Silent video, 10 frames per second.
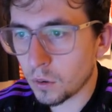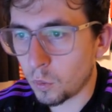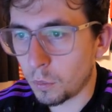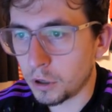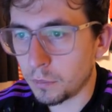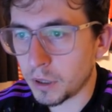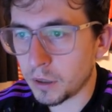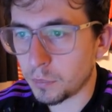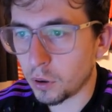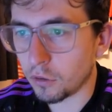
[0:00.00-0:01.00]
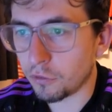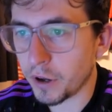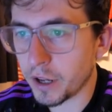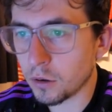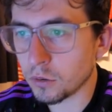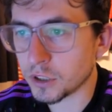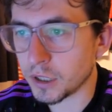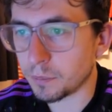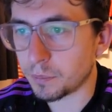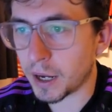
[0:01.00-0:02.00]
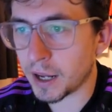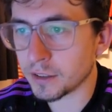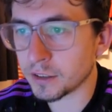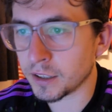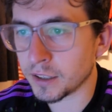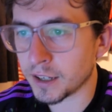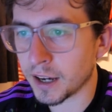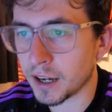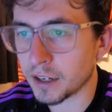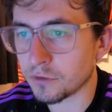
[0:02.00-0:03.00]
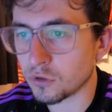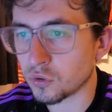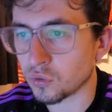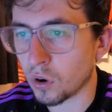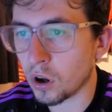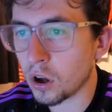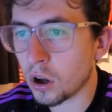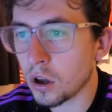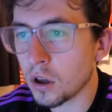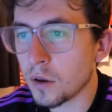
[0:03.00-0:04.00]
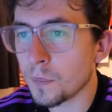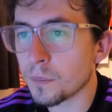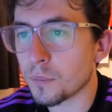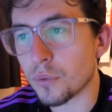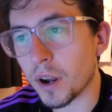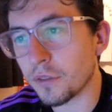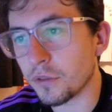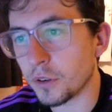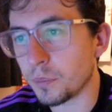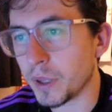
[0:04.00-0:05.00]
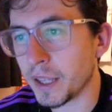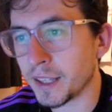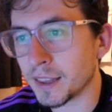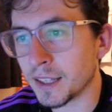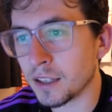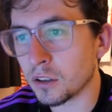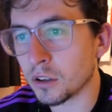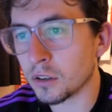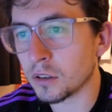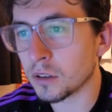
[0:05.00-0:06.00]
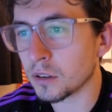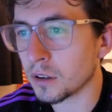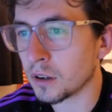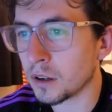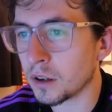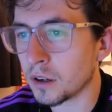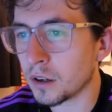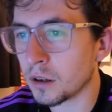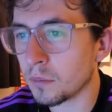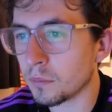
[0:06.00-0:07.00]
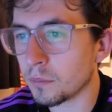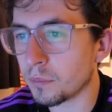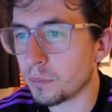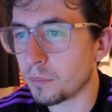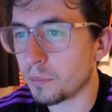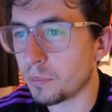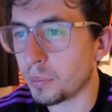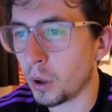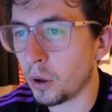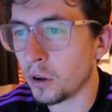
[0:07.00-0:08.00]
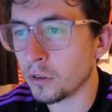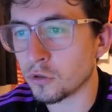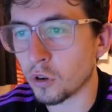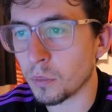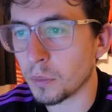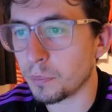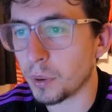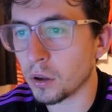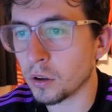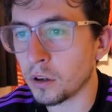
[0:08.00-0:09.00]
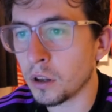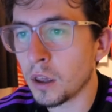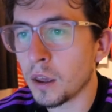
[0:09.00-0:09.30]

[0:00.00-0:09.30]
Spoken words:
Wimbledon beating Port Vale. We'll see Barnsley and Cardiff draw. Bradford beating Lincoln. Burton drawing with Bolton.